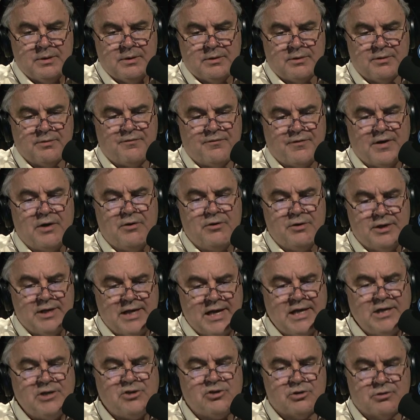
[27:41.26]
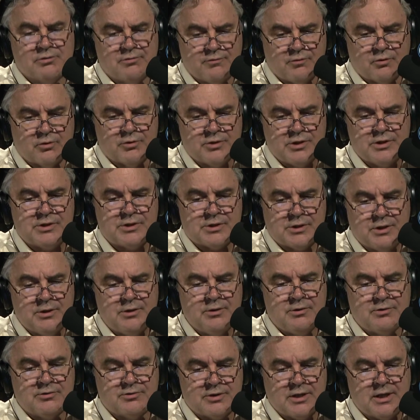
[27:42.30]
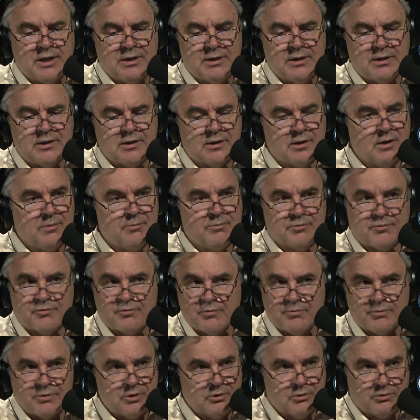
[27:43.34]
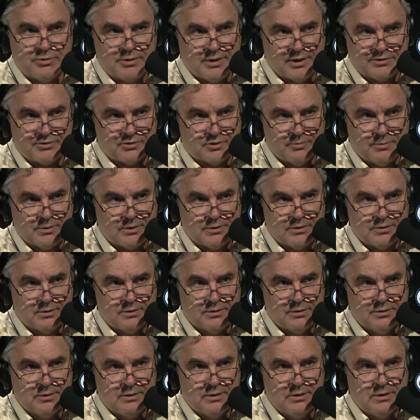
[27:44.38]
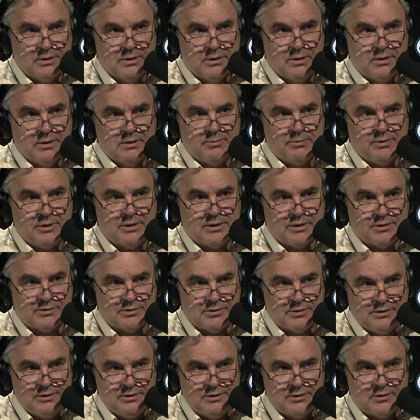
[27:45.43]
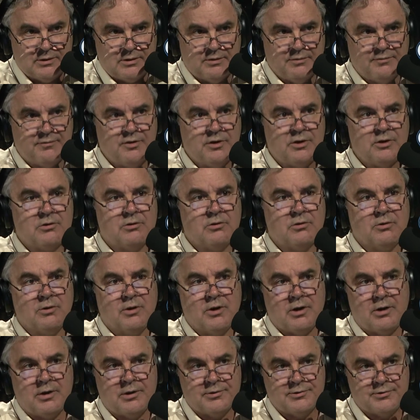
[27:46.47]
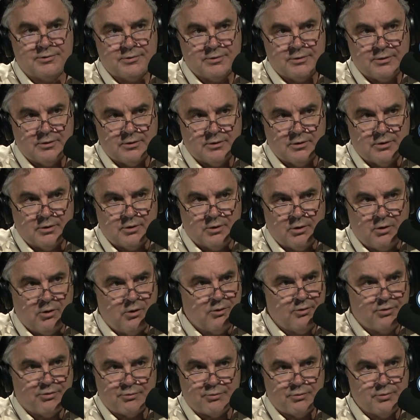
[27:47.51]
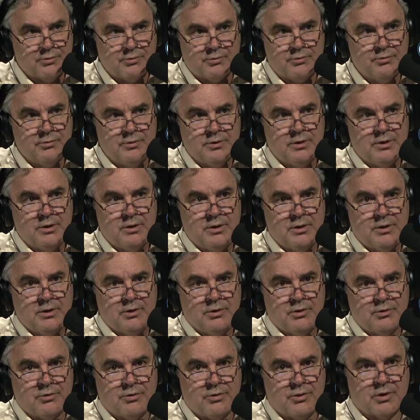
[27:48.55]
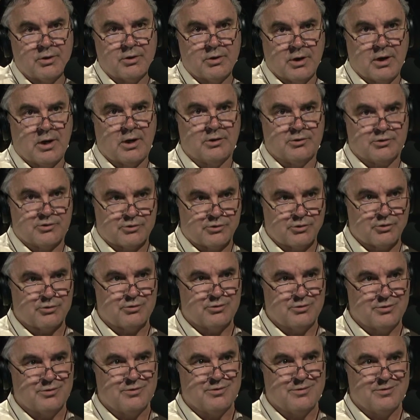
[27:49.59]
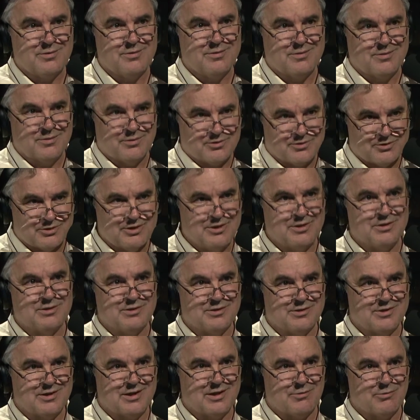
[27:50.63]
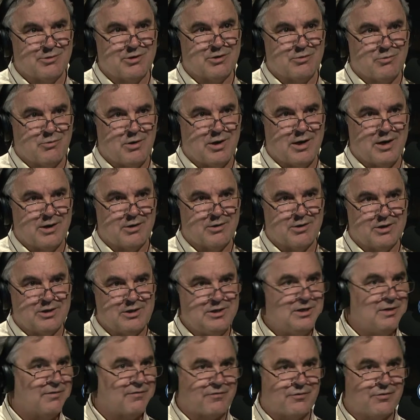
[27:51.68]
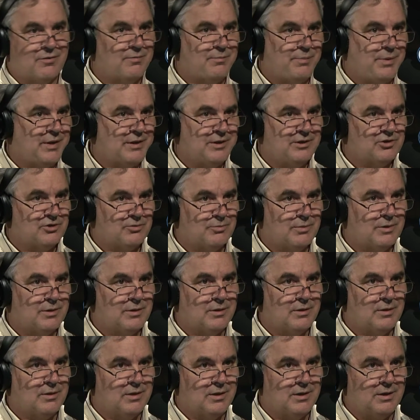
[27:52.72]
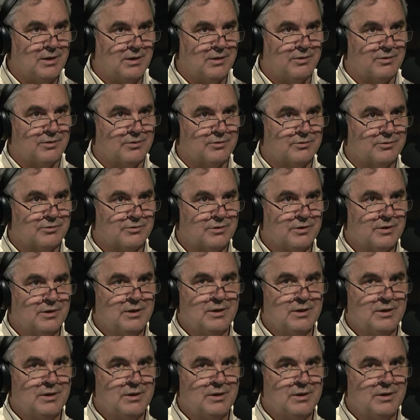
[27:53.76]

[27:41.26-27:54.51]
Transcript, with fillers: the foundation for this understanding comes from the Old Testament. Because in the Levitical laws, all through, there are certain sins that require a different punishment than others.